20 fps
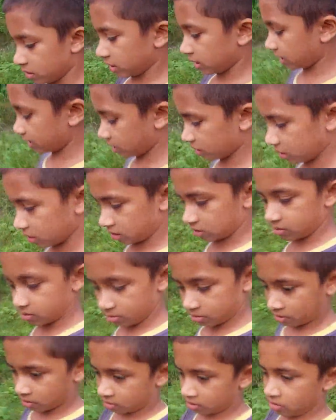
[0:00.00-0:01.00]
Yeah, I know.
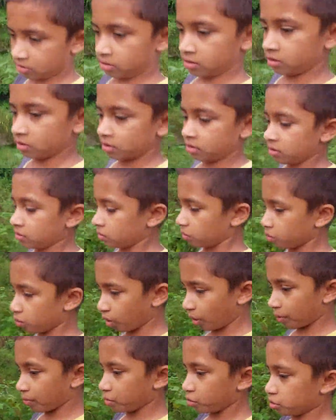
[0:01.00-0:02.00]

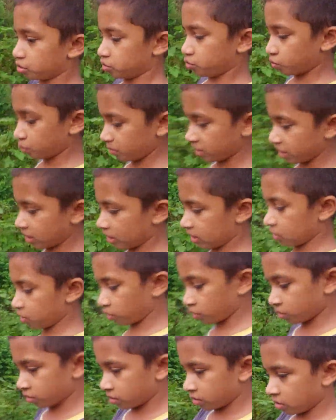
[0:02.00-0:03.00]
Who abused me? I
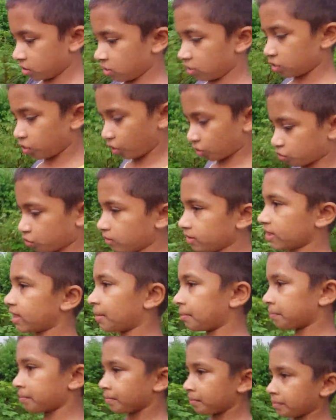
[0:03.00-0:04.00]
don't talk with
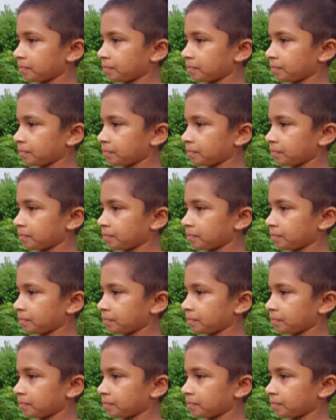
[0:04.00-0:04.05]
them.